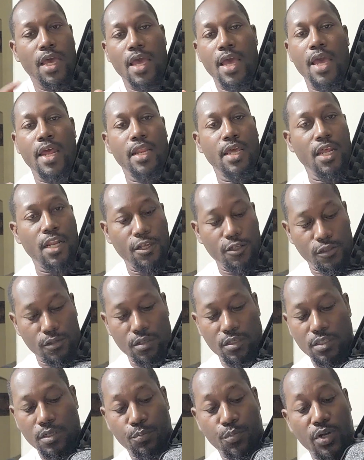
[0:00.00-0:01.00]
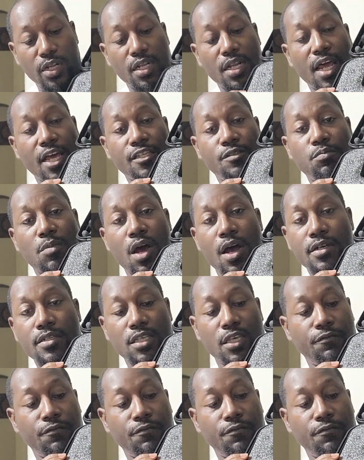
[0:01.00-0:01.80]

and it's a pretty nice box.